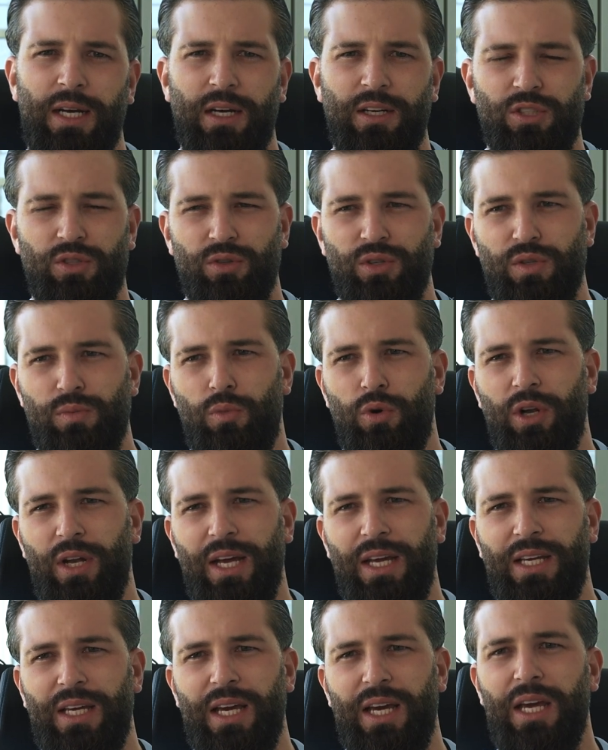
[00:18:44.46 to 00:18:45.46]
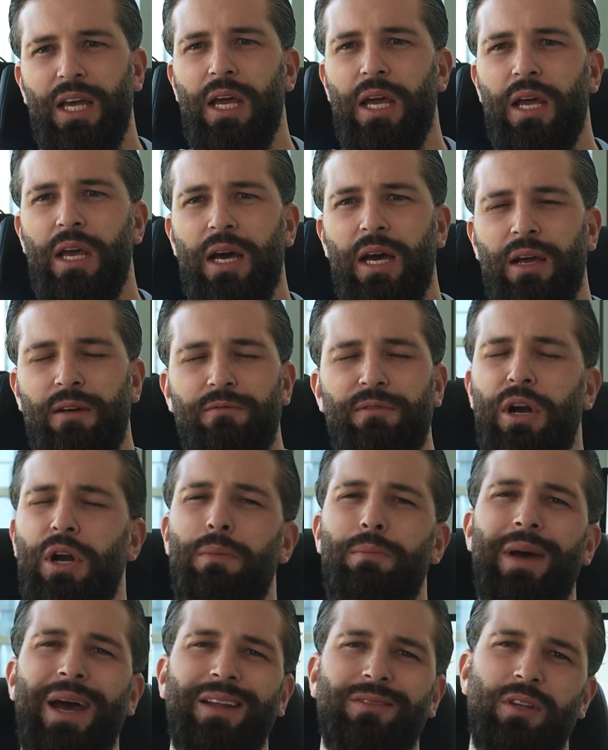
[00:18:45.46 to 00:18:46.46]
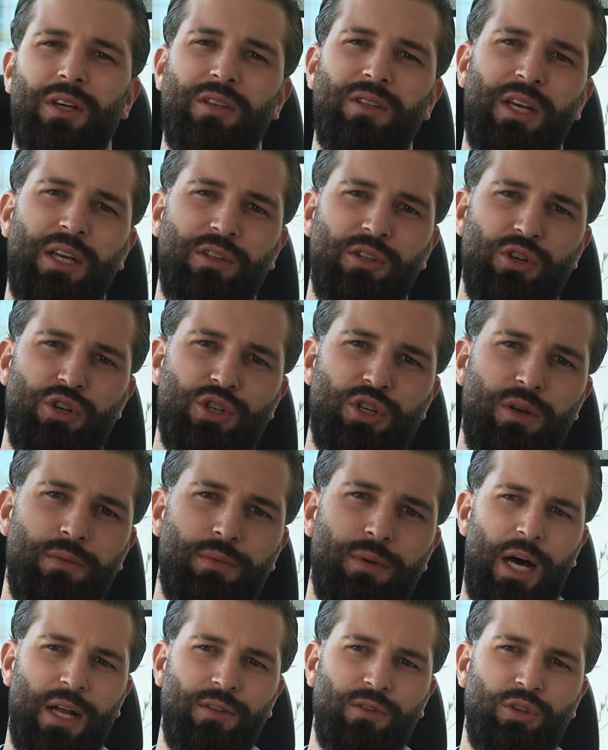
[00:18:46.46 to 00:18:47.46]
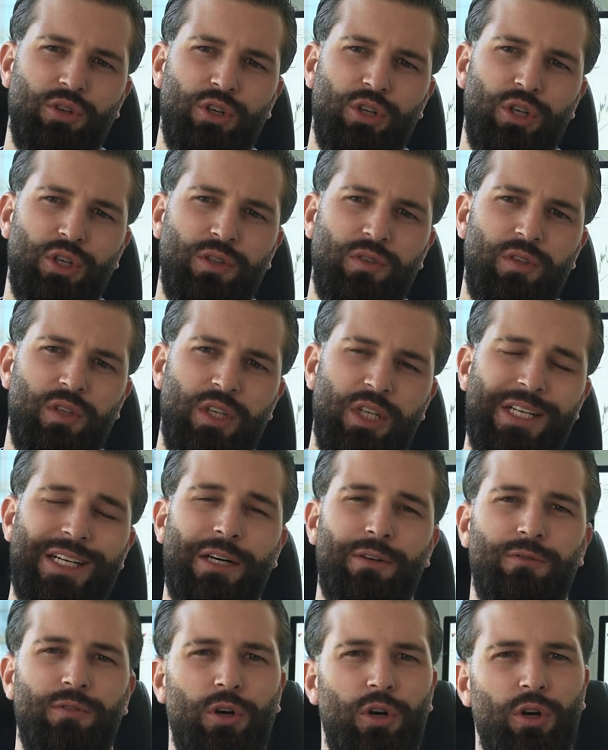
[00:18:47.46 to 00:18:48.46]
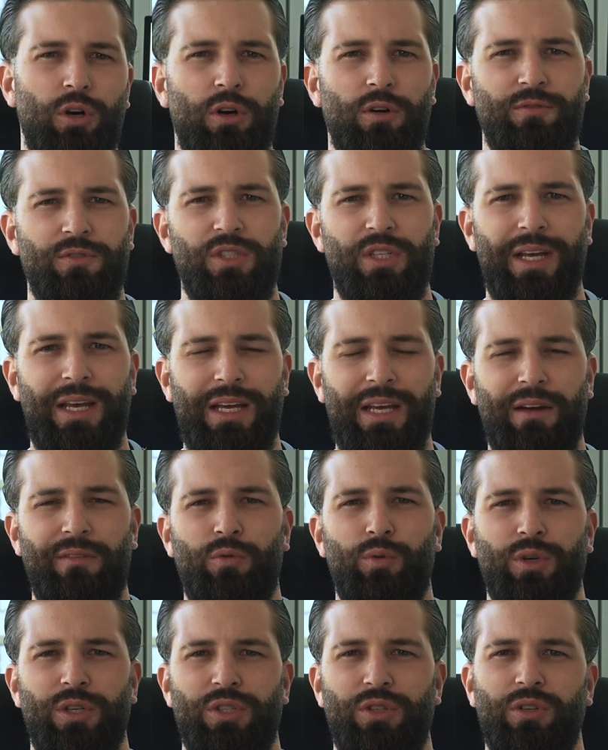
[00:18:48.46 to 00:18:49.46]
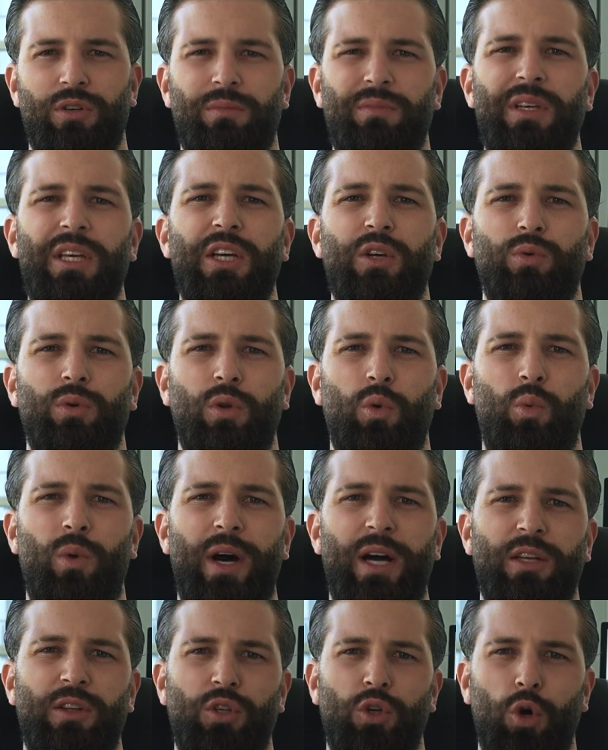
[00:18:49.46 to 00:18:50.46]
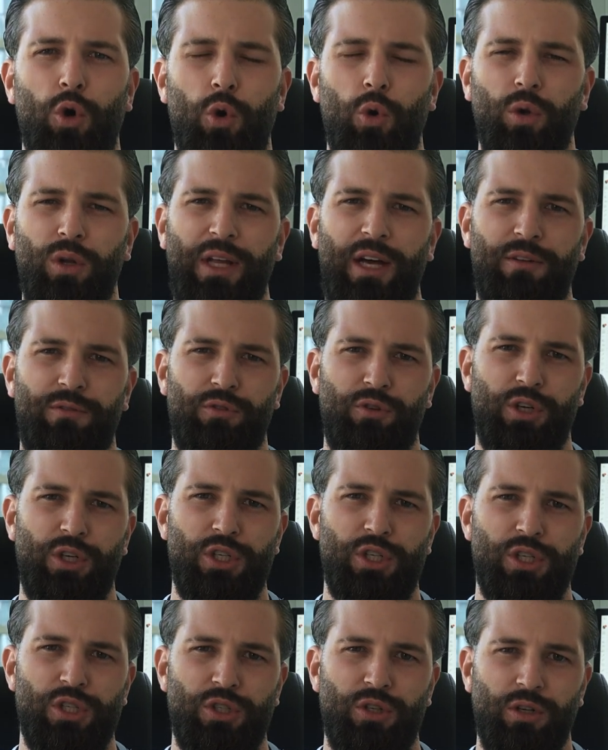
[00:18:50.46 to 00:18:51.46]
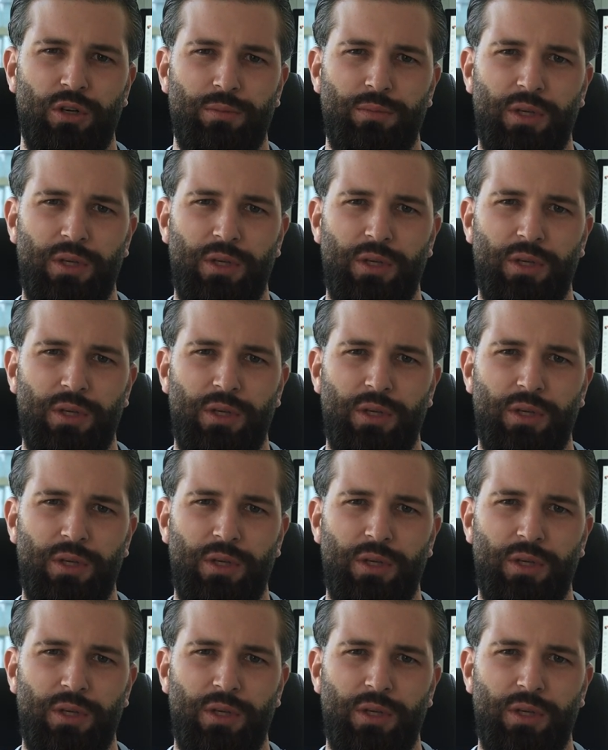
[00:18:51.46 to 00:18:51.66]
So it's more like a very bad dictatorship under the cover of saying everyone is going to be equal, while the whole average is going to